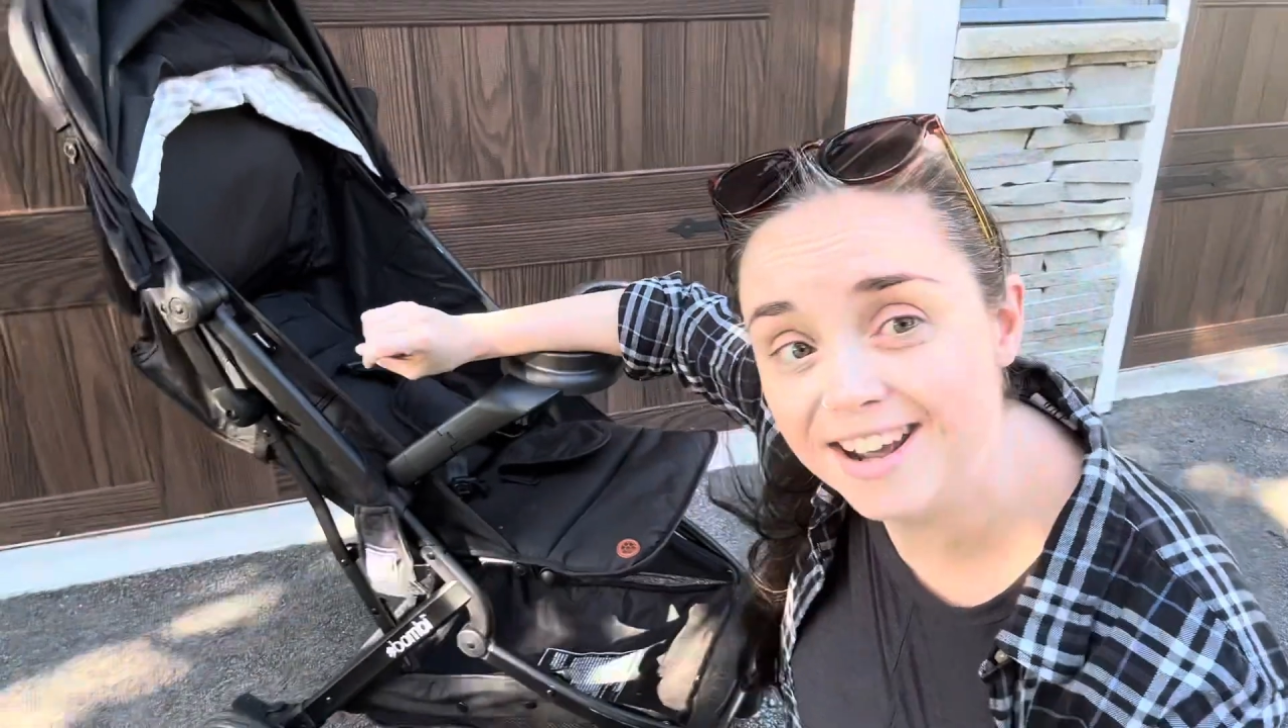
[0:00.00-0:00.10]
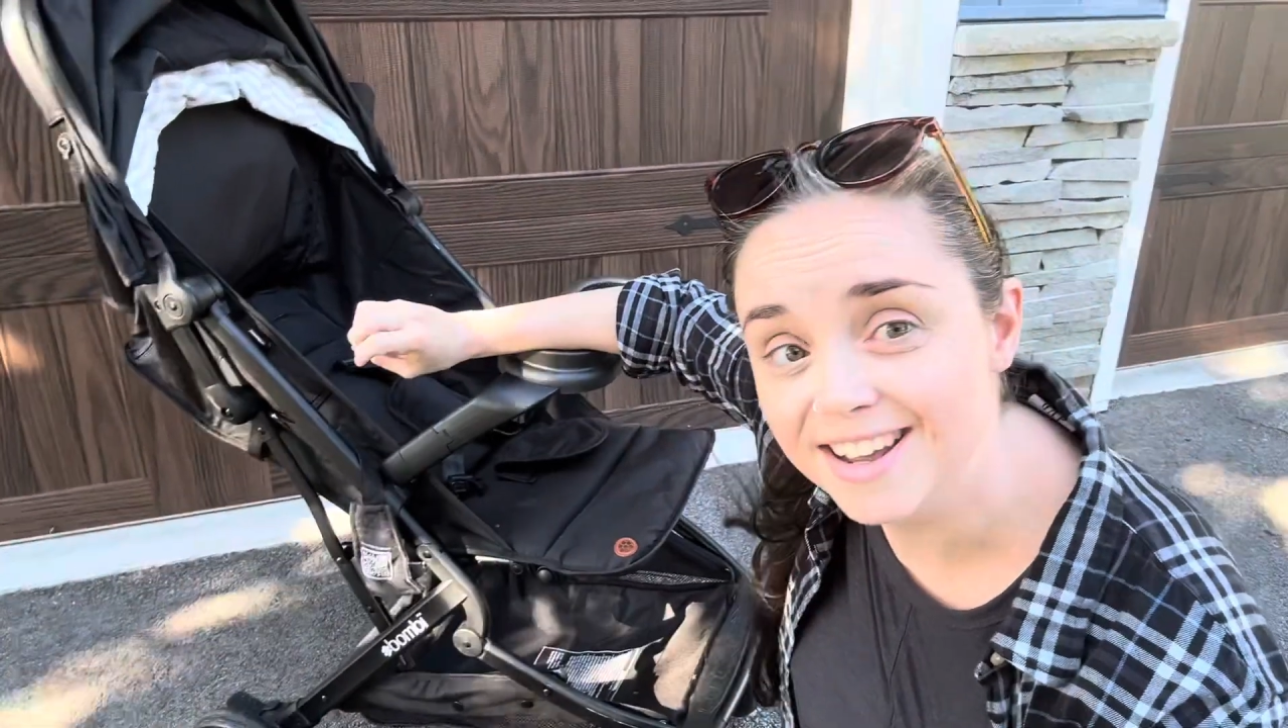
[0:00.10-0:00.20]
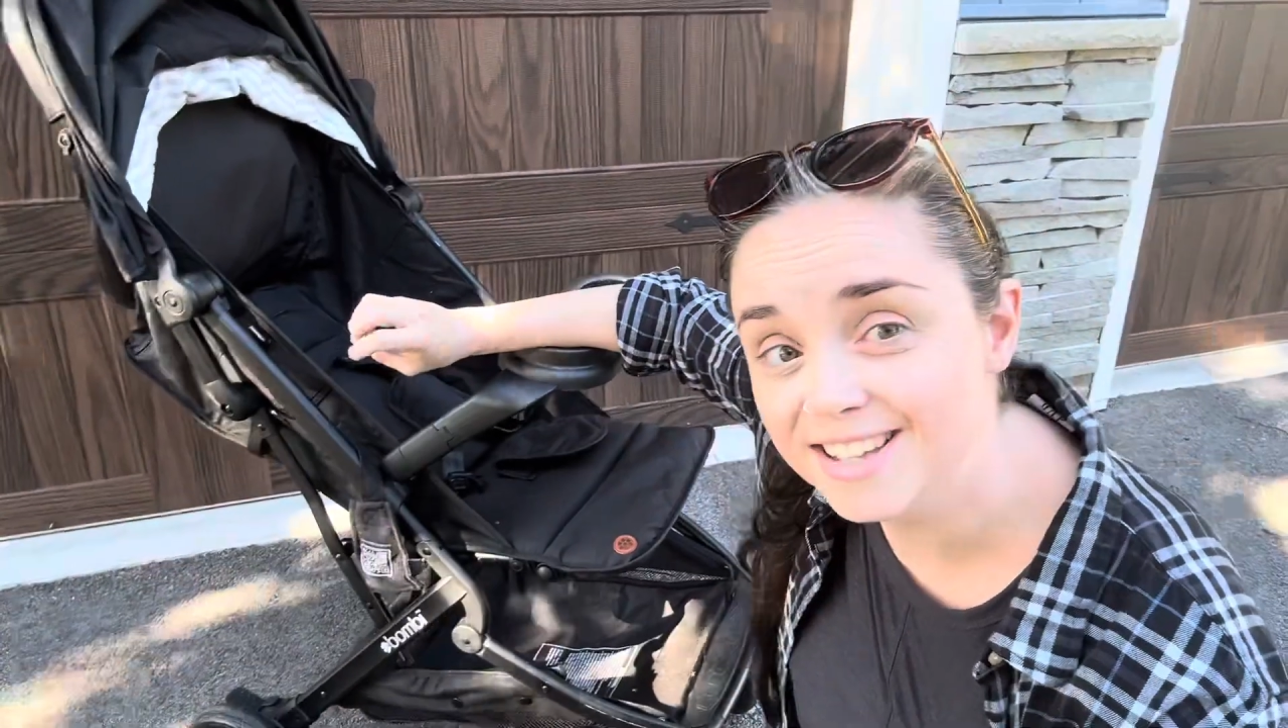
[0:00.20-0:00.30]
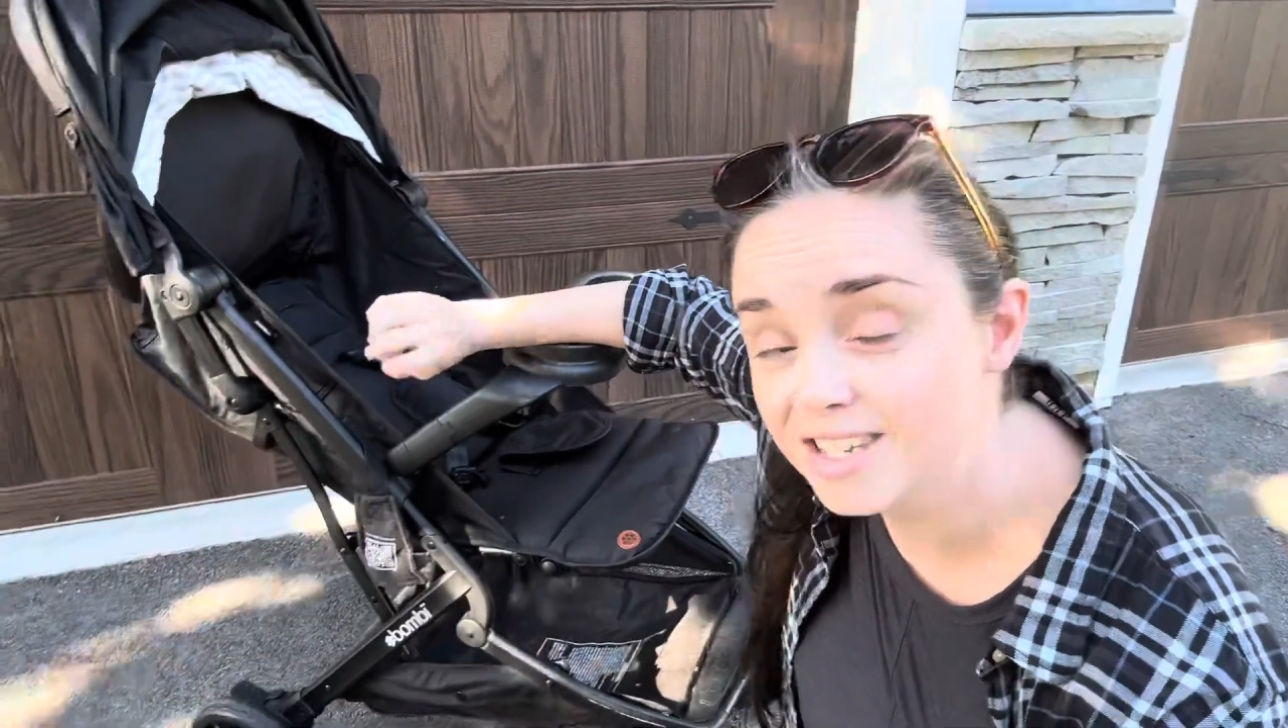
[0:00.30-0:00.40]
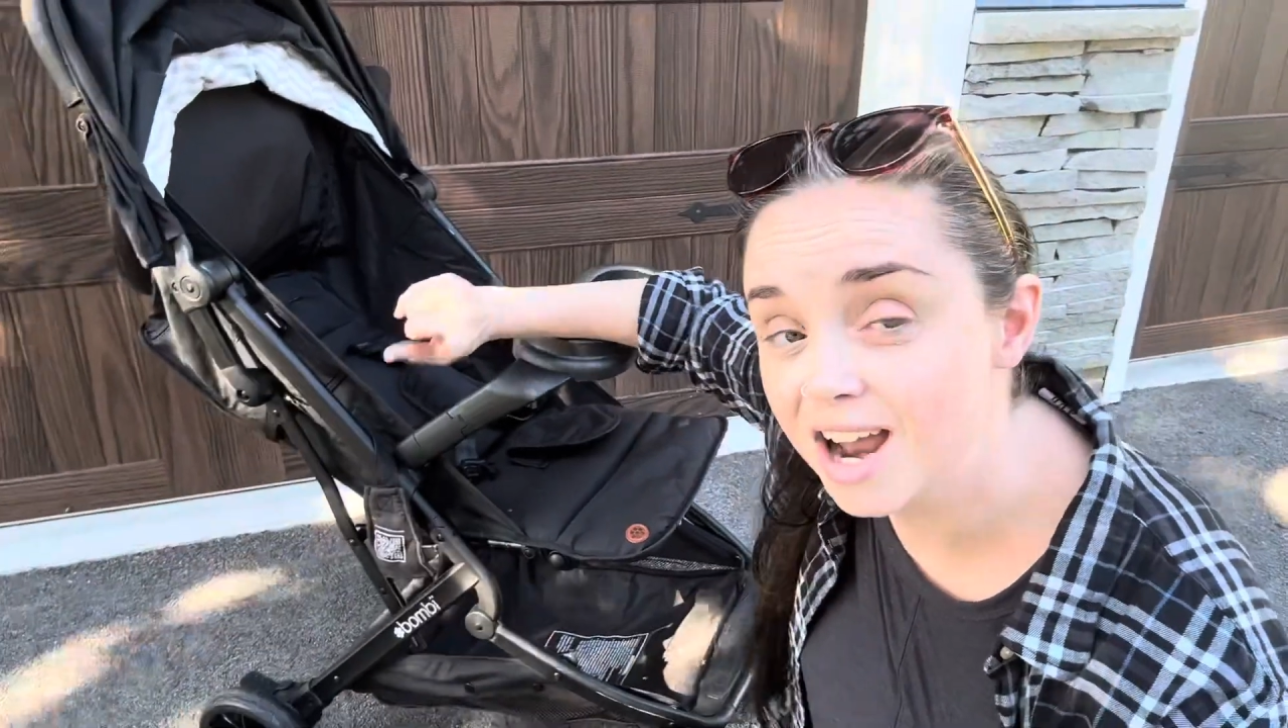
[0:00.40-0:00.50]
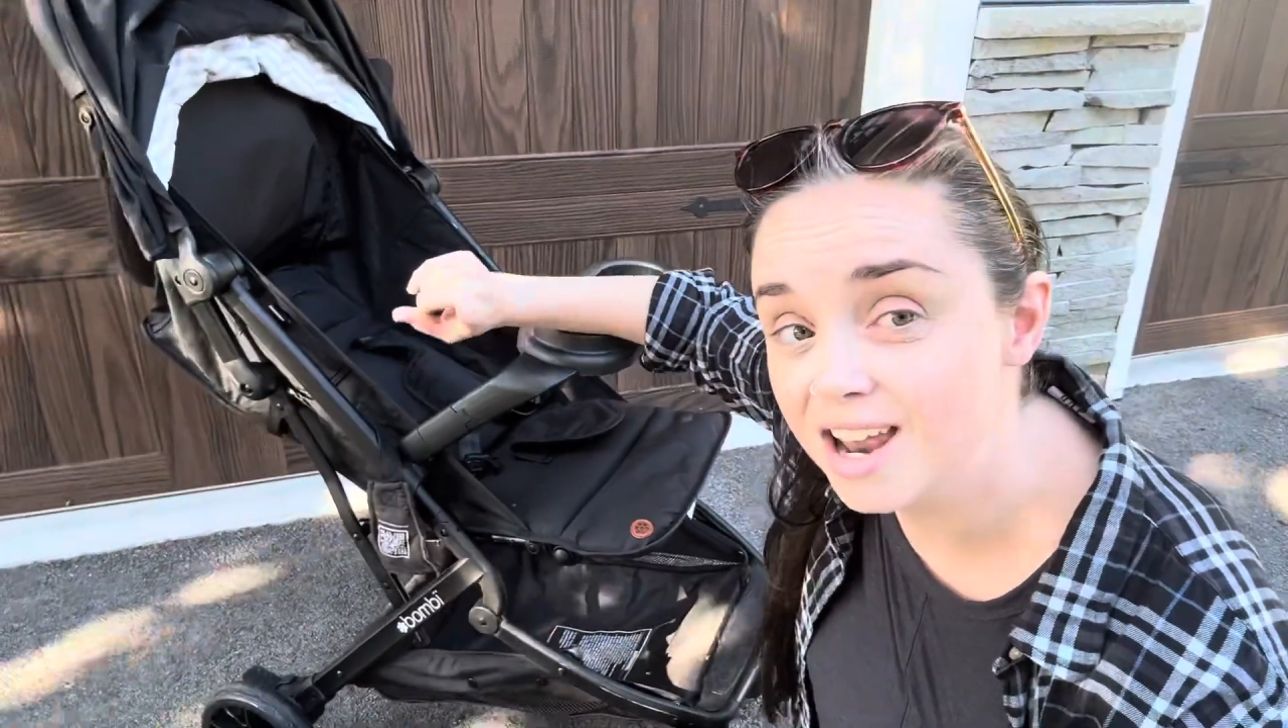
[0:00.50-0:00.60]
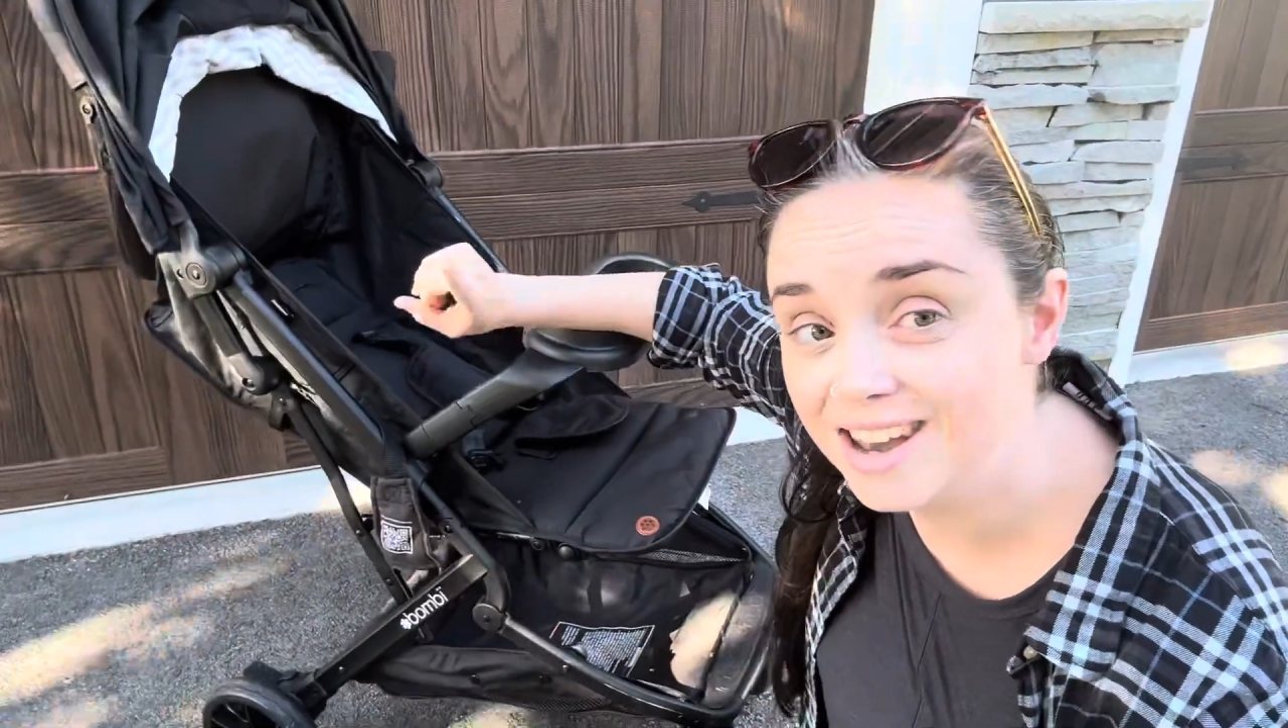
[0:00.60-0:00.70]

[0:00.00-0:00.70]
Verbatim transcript: is